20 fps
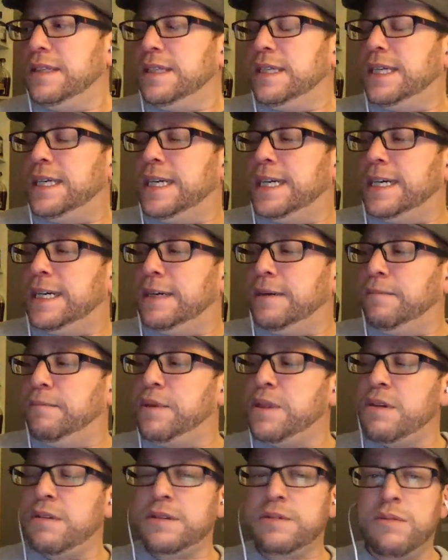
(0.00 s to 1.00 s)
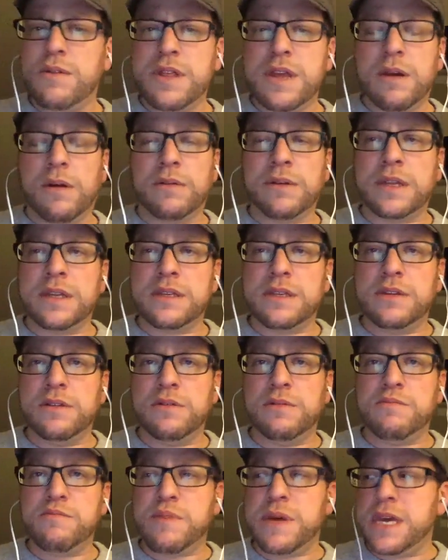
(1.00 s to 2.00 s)
But those were the only
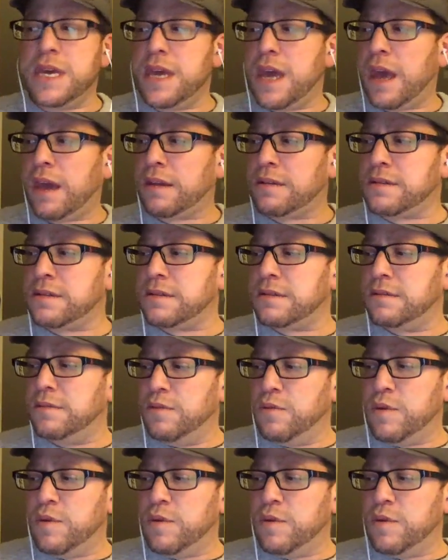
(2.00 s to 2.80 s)
2 PX